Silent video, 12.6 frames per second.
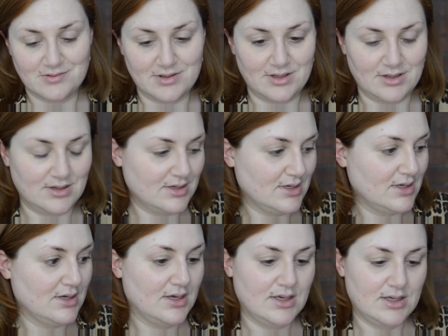the
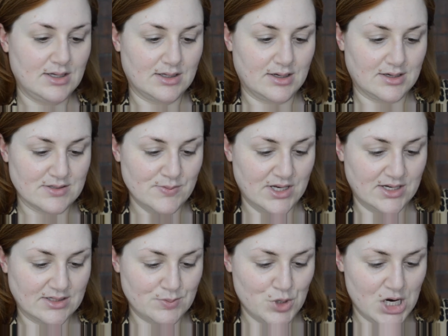IT
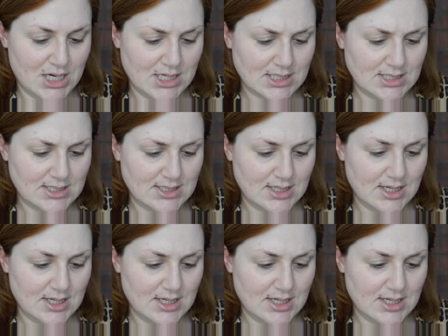Cosmetics product.